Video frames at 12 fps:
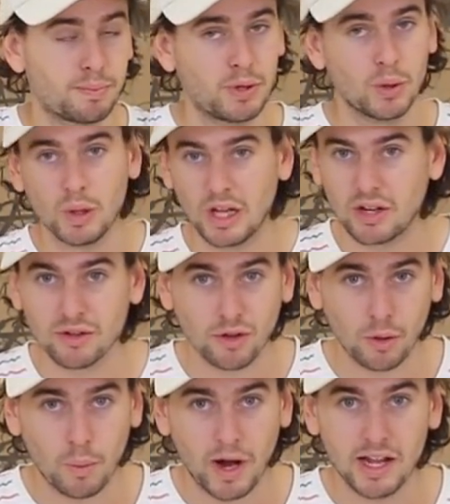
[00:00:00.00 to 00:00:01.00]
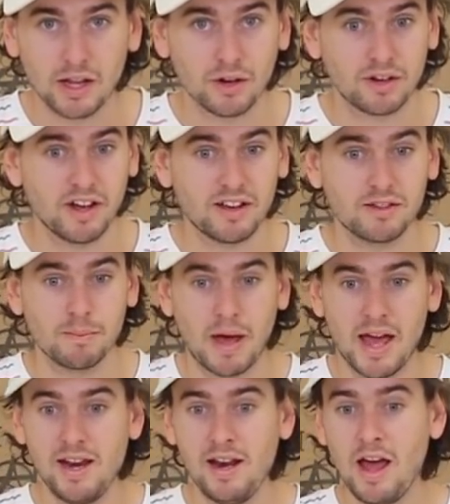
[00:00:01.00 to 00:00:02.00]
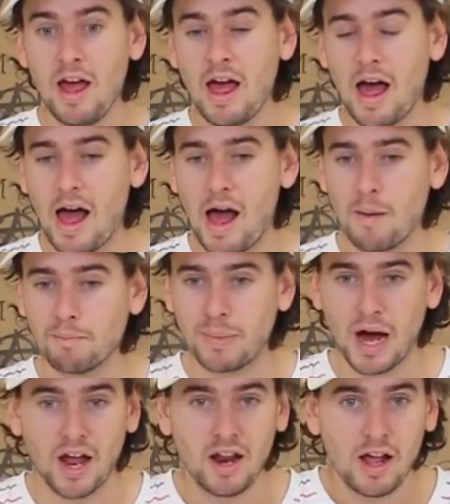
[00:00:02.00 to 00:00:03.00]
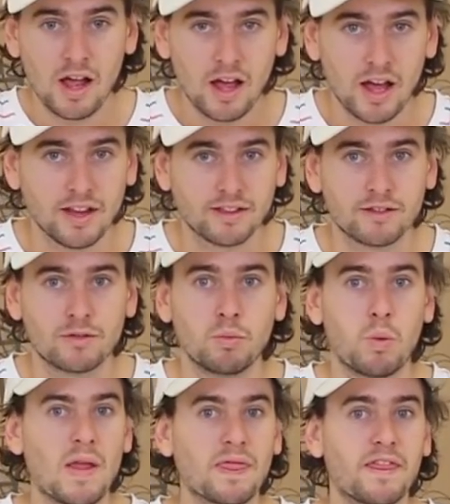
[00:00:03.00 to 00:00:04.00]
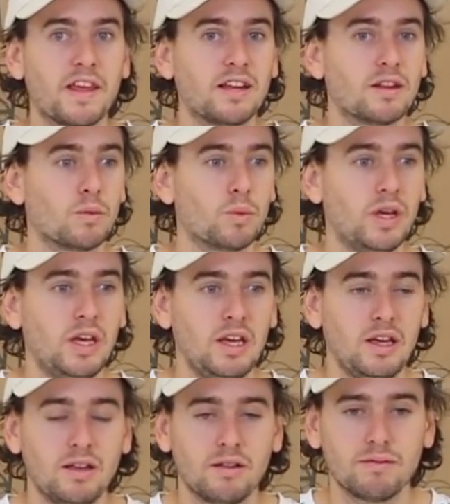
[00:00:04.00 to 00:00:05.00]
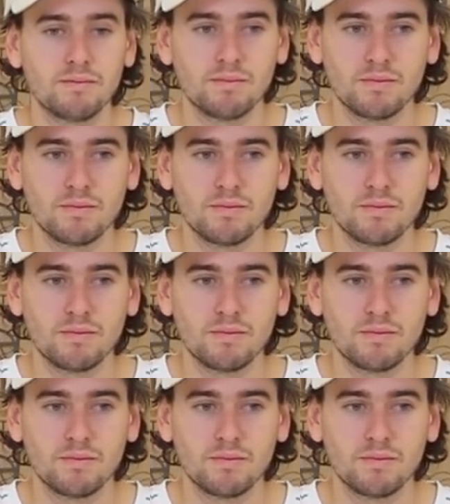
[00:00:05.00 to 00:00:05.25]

purely because of the way a lot of decks are made, but it's one thing that we